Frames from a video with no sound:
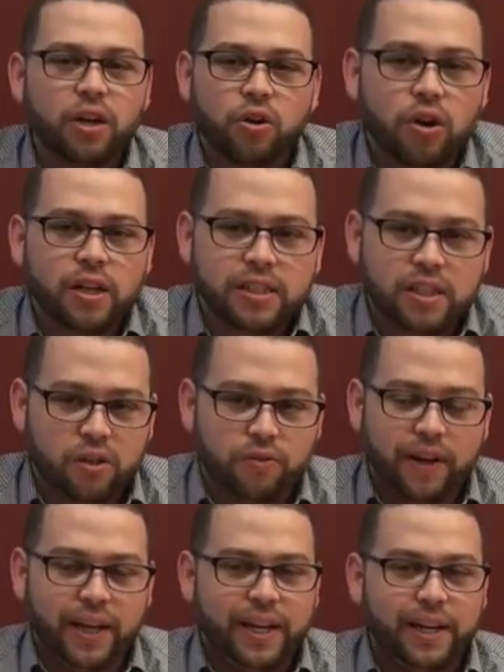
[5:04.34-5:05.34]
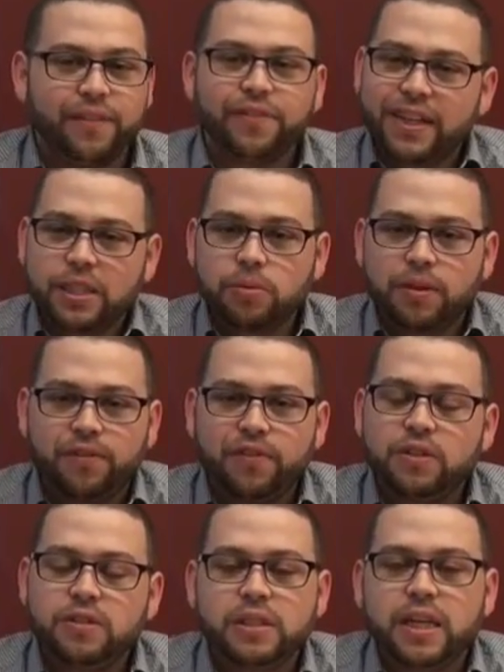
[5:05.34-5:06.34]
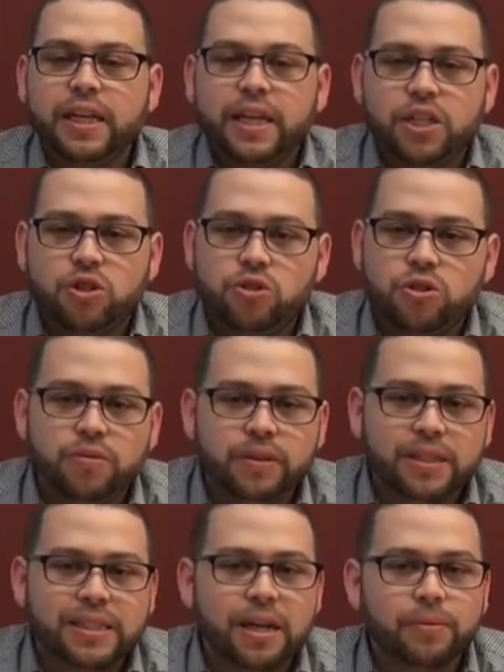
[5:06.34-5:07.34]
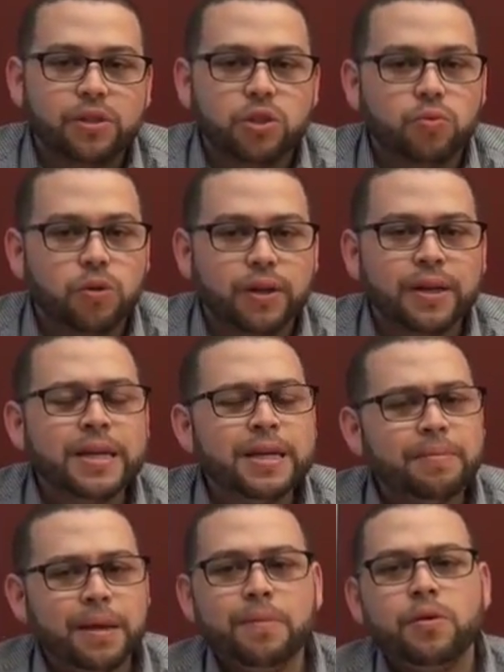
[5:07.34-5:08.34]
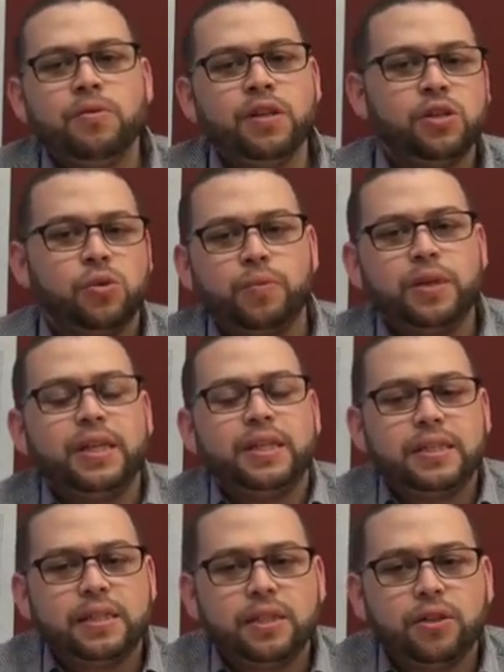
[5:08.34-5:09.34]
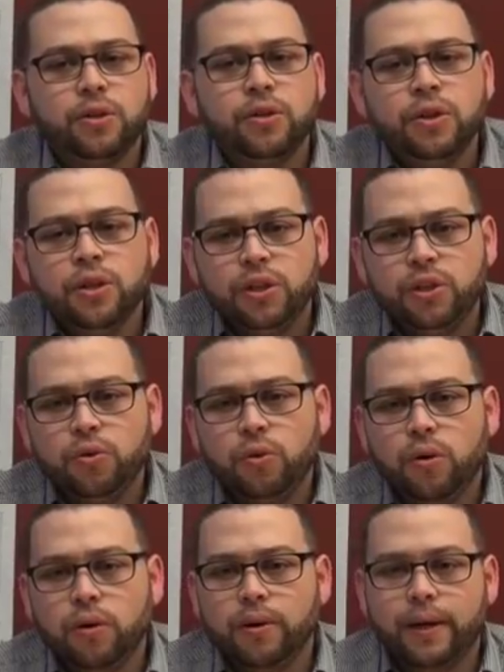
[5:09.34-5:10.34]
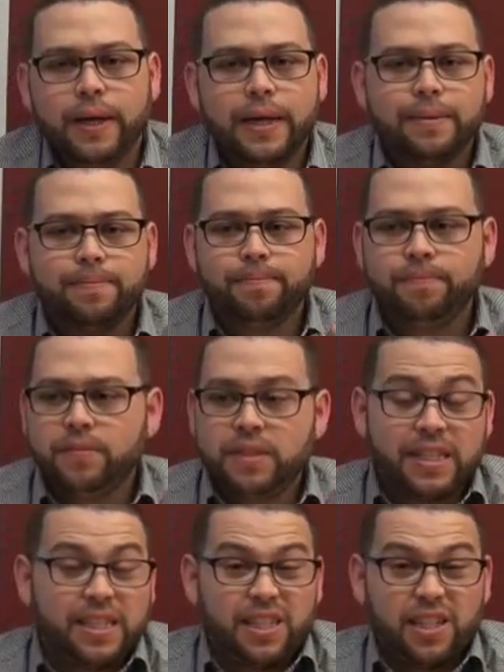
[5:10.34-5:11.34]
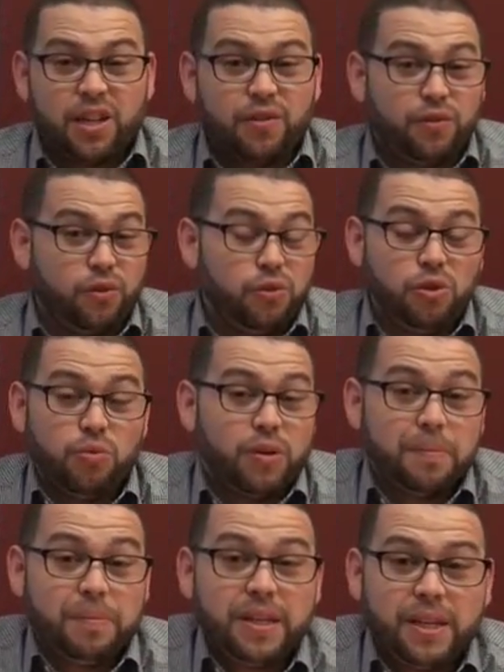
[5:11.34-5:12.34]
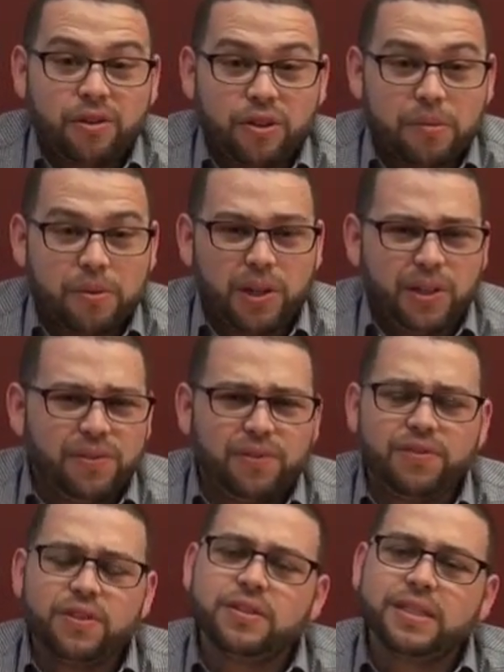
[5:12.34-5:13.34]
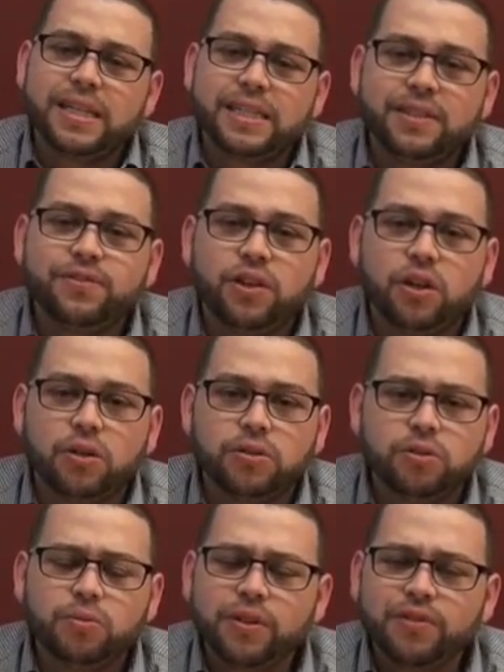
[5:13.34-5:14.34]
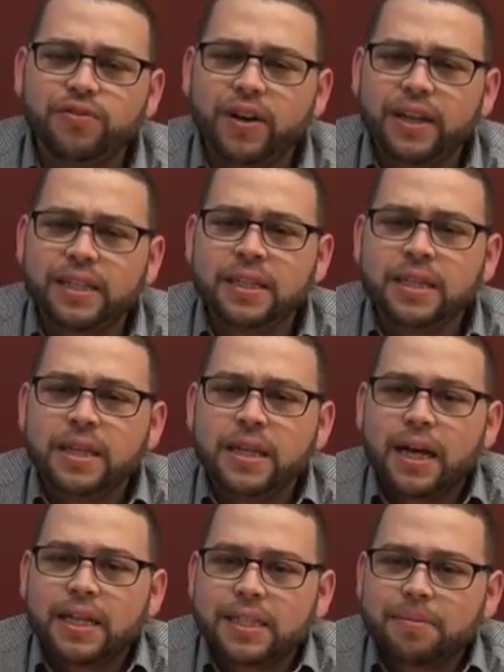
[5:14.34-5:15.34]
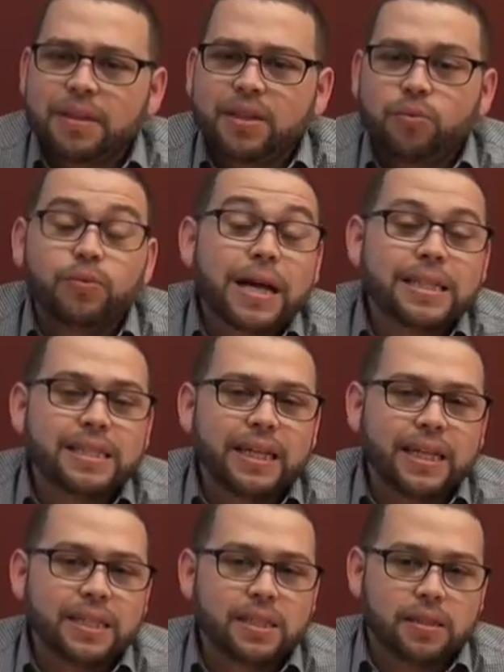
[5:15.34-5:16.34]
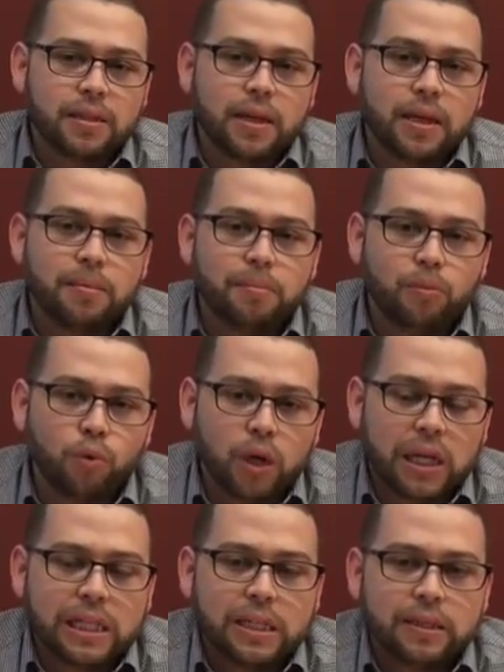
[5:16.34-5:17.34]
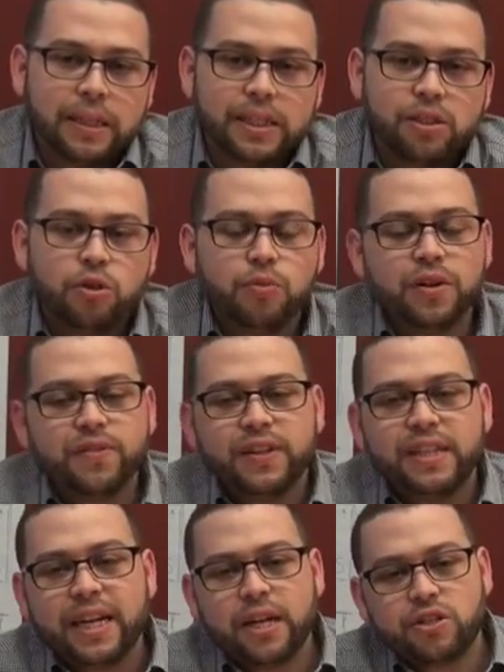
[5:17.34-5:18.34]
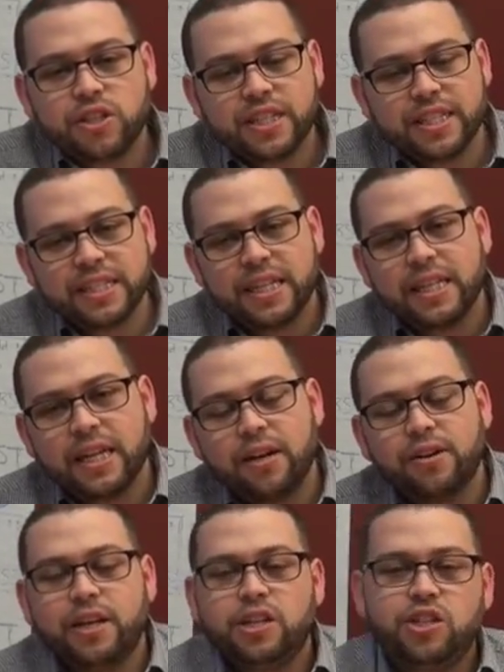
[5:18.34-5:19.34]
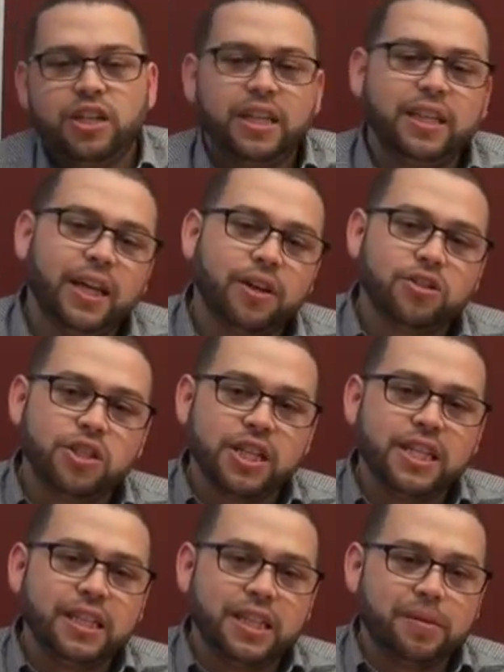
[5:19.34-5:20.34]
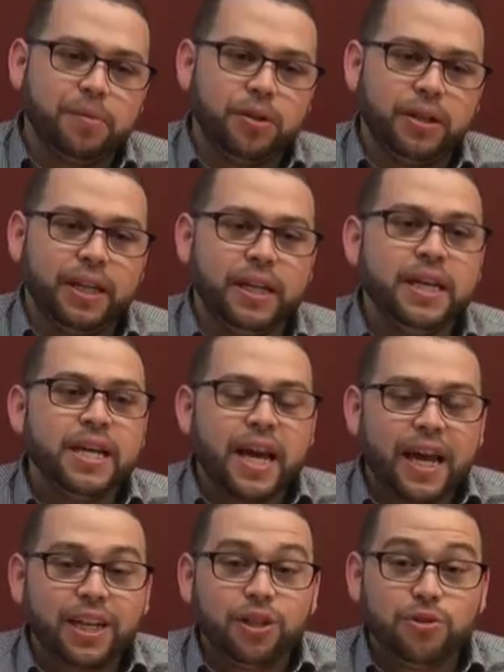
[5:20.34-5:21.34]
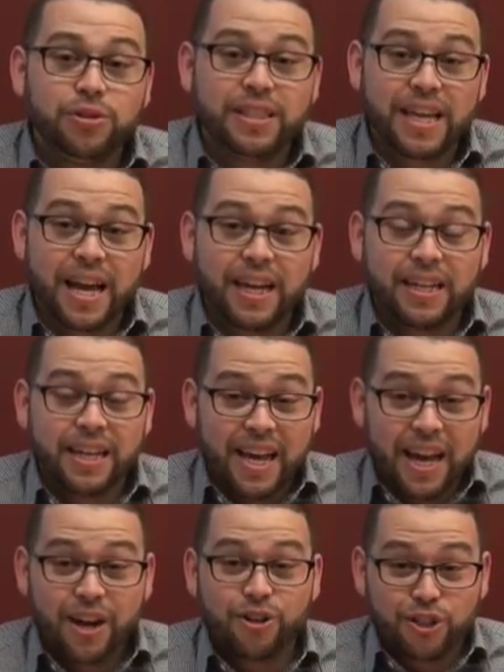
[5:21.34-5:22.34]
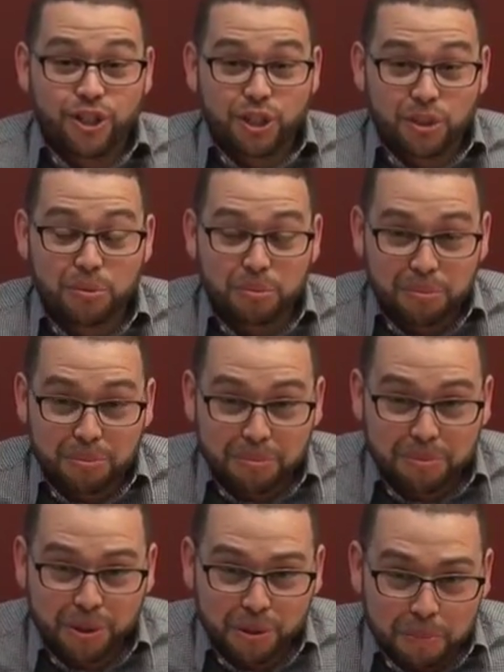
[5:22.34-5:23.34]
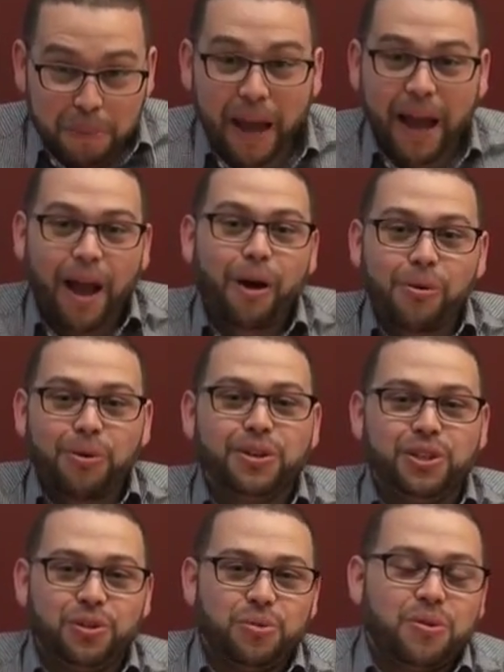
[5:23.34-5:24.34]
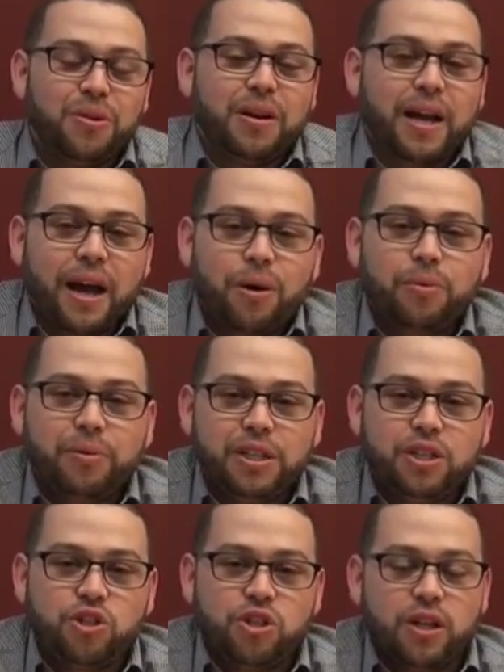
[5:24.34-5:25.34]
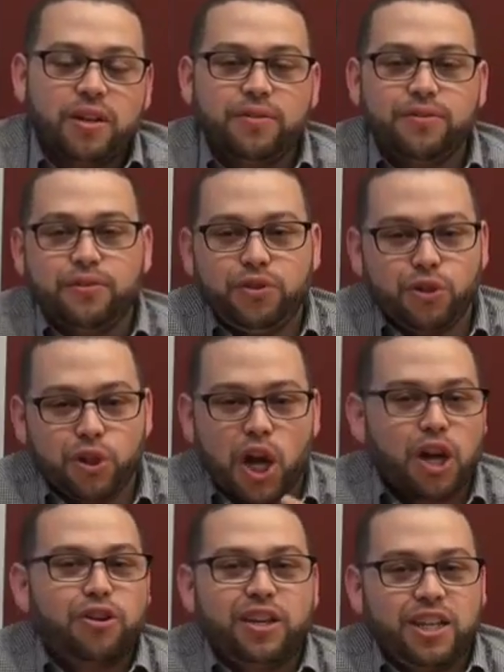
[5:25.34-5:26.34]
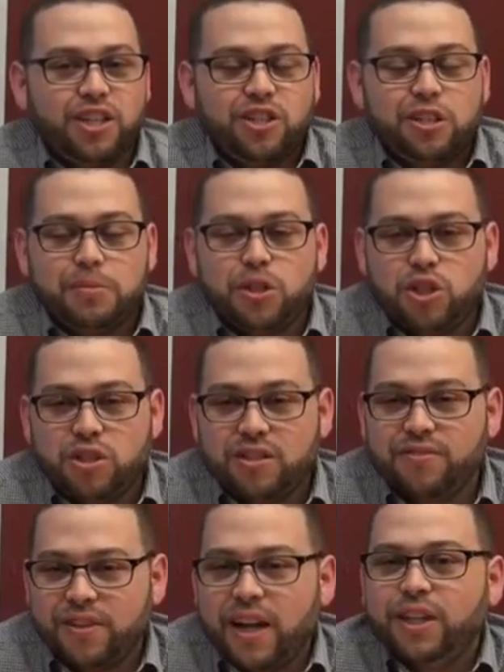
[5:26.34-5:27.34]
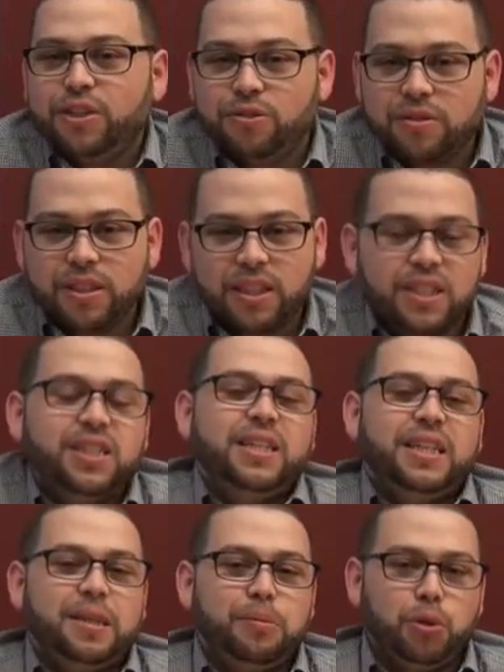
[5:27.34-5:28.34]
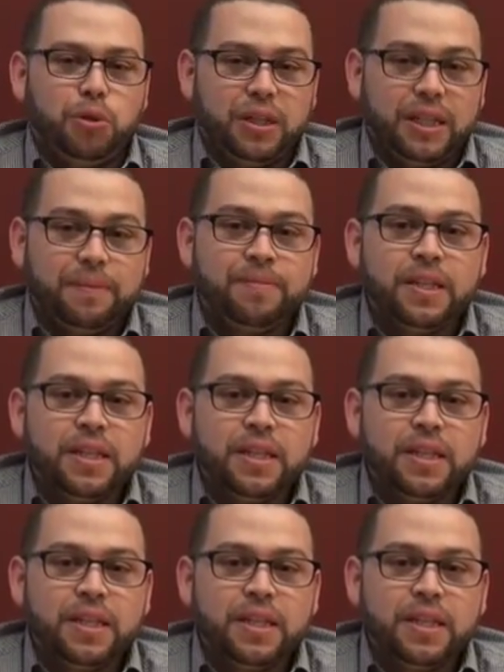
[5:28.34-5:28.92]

across the grain. If that's what it feels like as you're doing this outreach work, maybe you need to reconsider your sense of who you want to be in your community if it feels that difficult. You want to find something that resonates more clearly. So you want to find that energy inside the congregation and the energy in the community, and use that energy to power your outreach of your congregation's mission and values into the community.